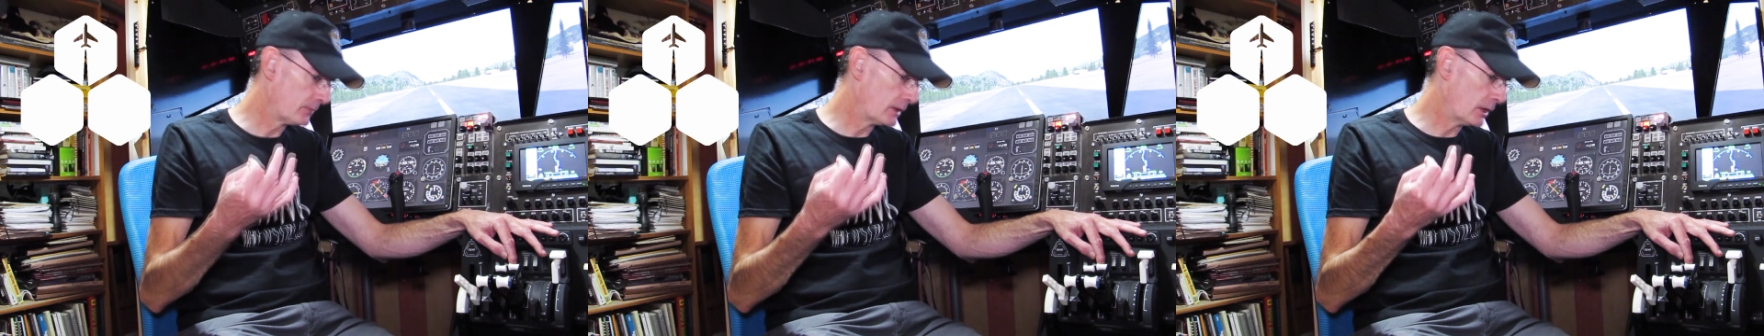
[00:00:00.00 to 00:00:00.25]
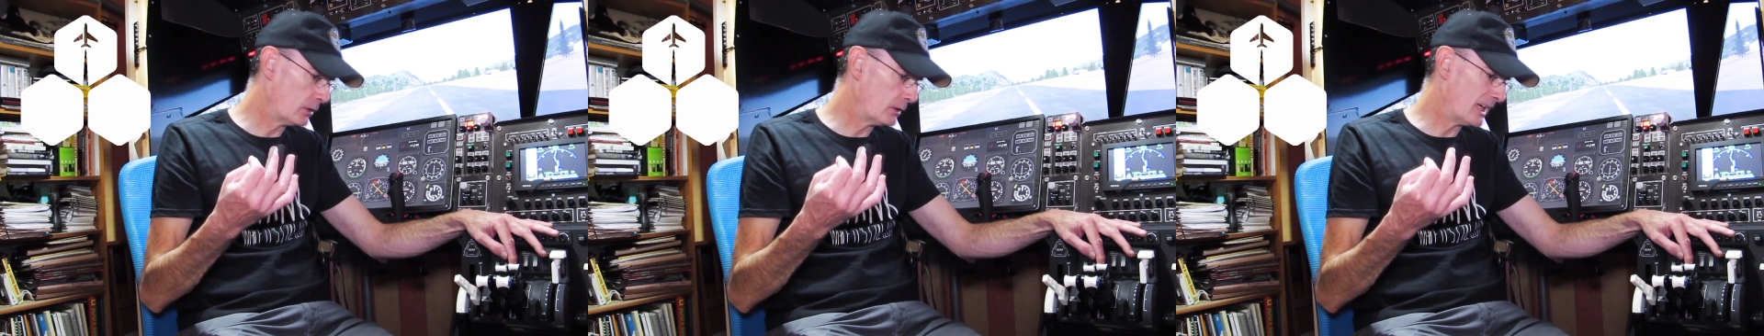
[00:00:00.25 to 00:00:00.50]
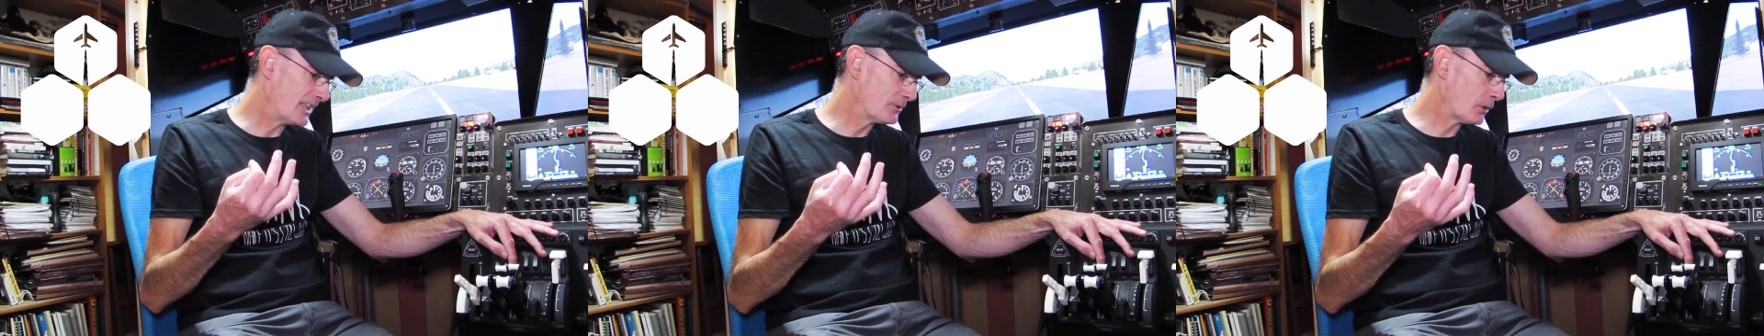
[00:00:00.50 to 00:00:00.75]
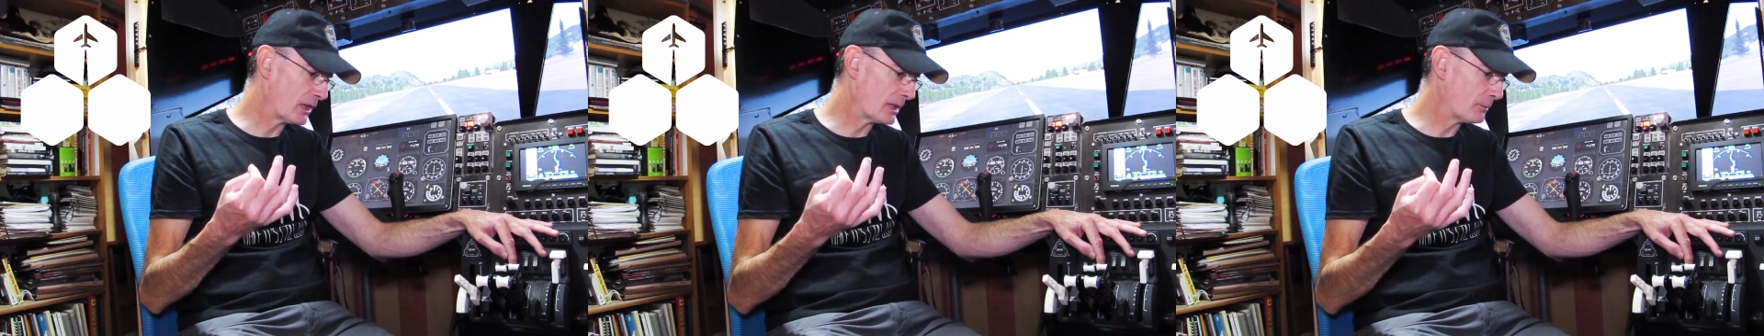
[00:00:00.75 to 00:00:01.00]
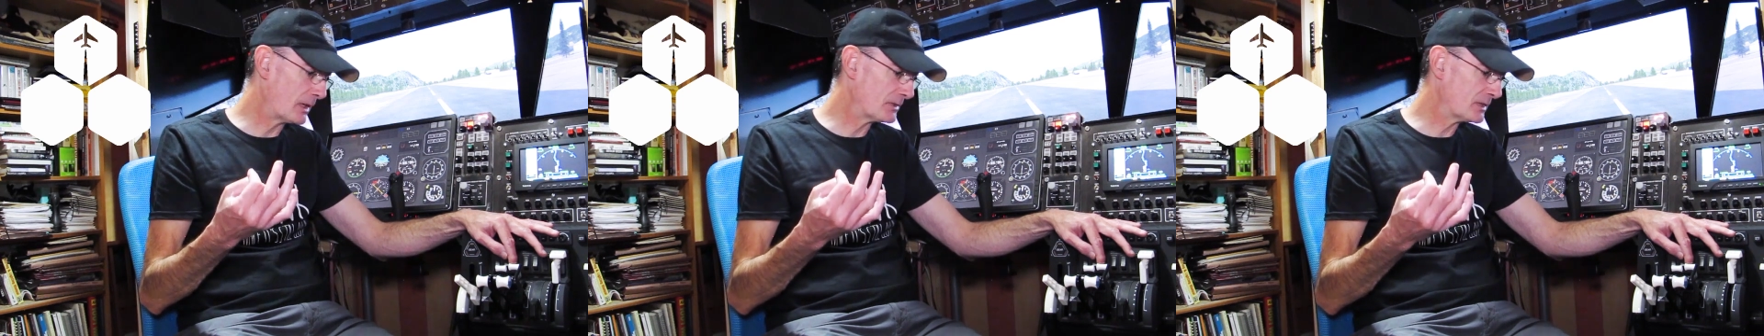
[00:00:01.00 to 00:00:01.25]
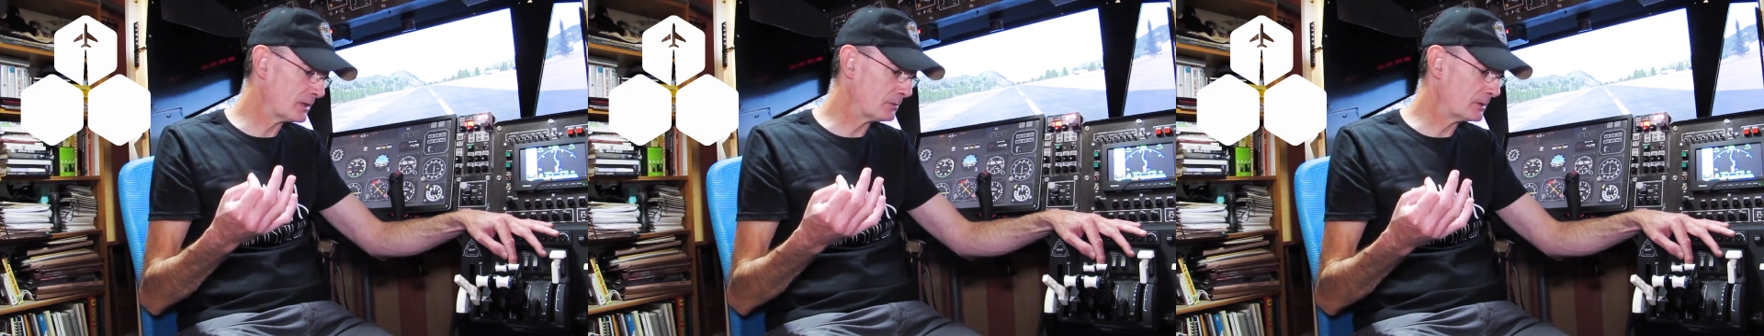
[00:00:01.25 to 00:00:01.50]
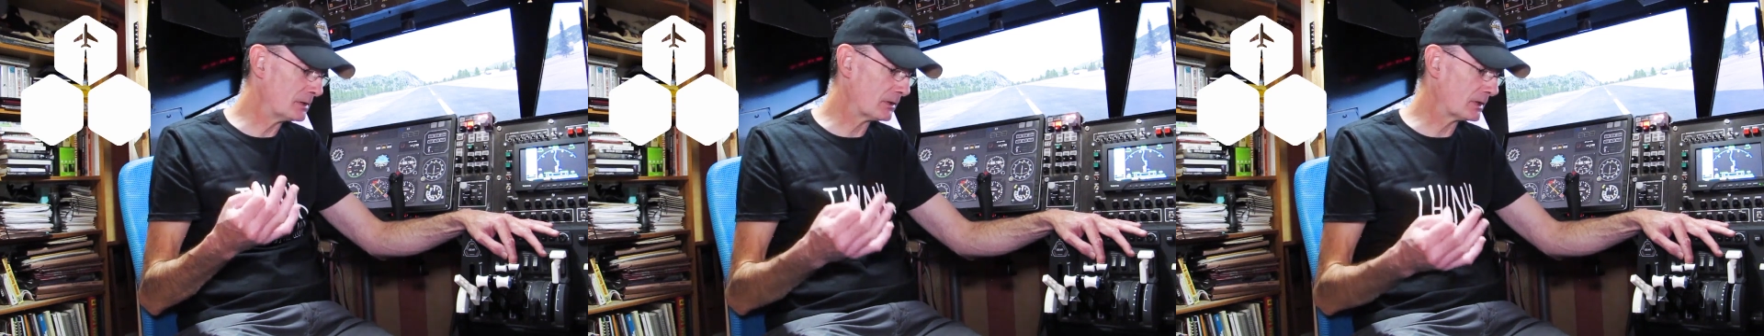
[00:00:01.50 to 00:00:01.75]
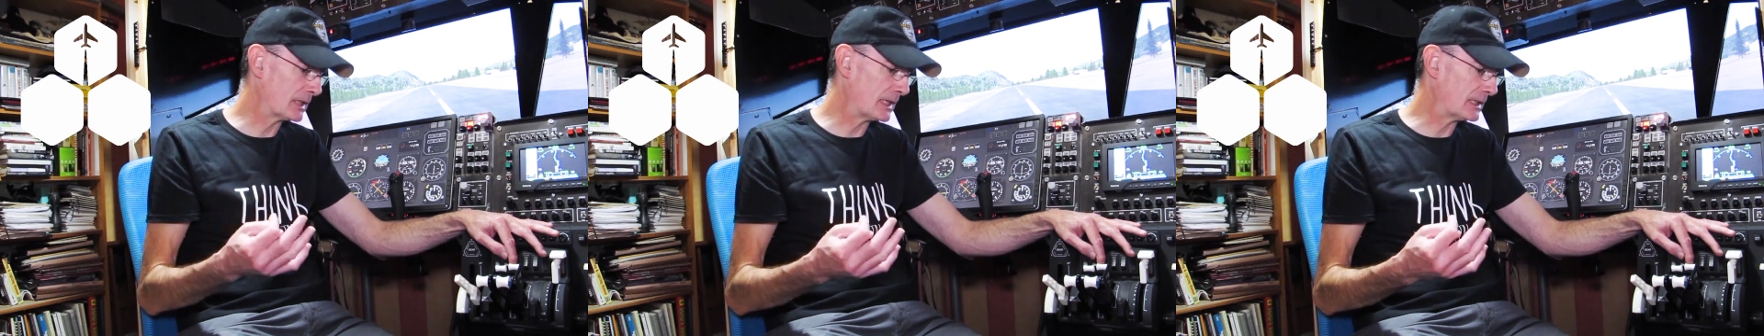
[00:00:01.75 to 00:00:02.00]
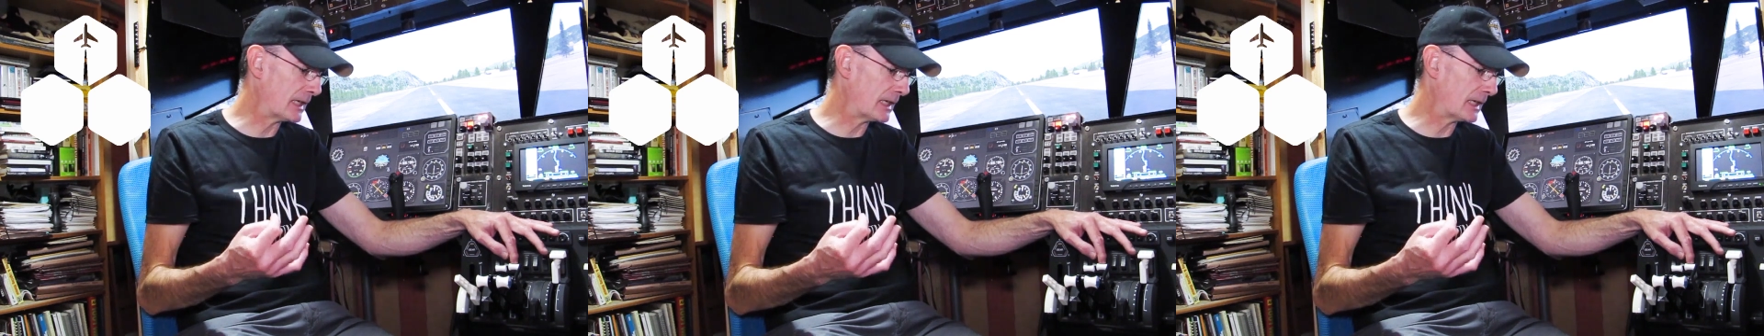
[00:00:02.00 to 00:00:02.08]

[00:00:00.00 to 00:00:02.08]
Low hydraulic pressure, we're not going to get